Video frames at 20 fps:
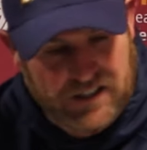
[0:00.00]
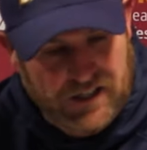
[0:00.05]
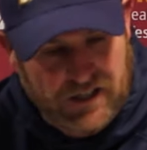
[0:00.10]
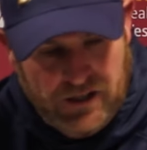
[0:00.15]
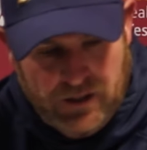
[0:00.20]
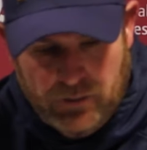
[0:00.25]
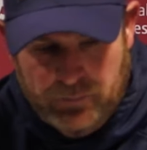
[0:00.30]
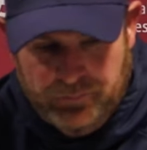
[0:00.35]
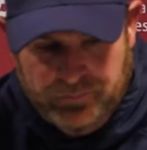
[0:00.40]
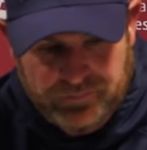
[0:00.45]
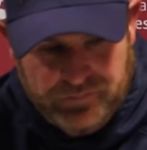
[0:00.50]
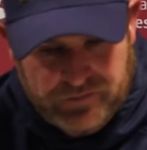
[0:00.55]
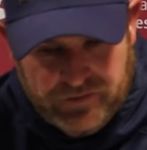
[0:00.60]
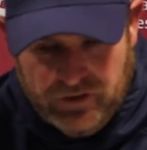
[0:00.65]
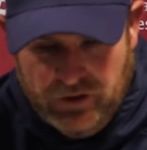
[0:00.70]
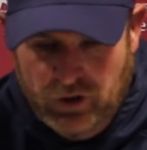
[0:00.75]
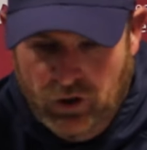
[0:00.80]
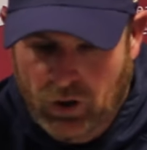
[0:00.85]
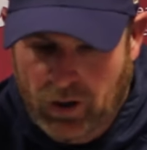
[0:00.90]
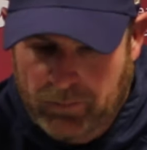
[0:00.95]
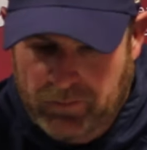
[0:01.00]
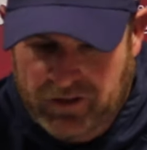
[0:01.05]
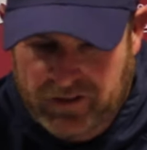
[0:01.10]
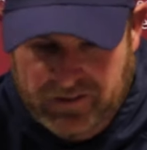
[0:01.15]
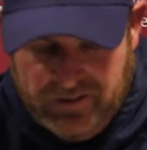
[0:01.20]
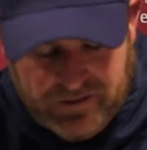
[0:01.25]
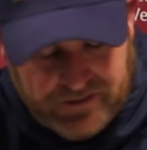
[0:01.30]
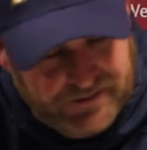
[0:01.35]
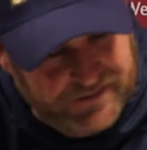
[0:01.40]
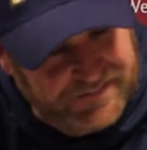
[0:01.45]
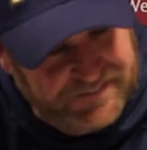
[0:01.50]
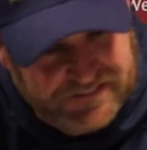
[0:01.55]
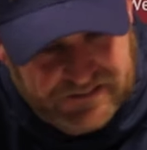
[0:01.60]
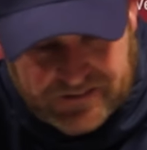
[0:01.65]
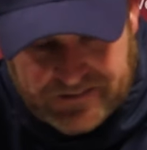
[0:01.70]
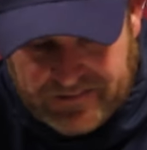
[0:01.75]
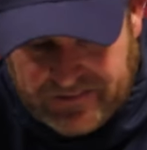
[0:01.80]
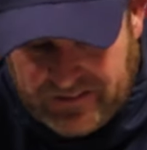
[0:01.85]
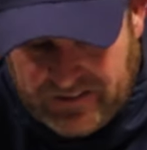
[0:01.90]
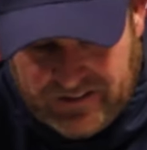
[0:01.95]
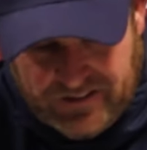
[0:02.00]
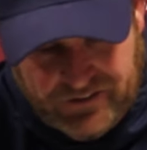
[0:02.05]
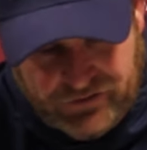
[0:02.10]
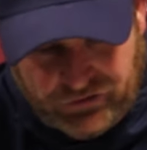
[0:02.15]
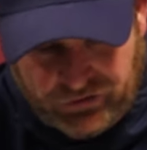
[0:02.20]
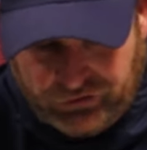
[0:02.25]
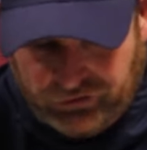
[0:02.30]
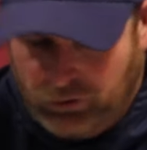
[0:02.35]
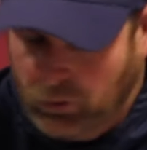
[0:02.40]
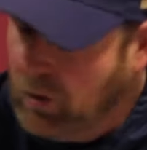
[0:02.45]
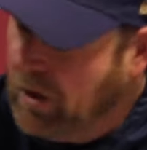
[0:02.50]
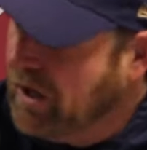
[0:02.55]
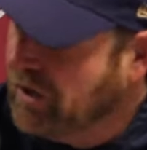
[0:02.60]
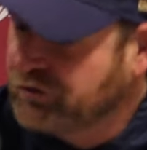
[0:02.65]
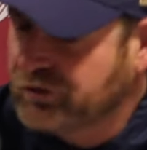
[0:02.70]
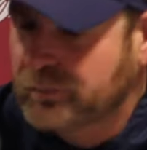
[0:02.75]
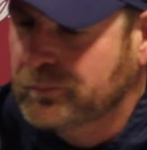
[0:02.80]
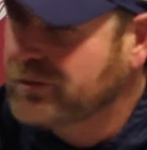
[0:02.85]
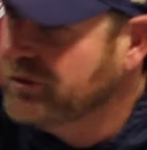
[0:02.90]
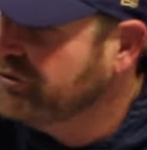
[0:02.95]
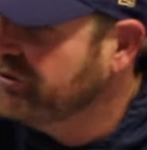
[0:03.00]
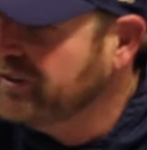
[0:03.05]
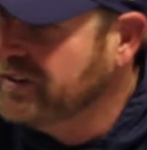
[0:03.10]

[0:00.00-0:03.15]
I mean, you know, I mean, it's just so awesome to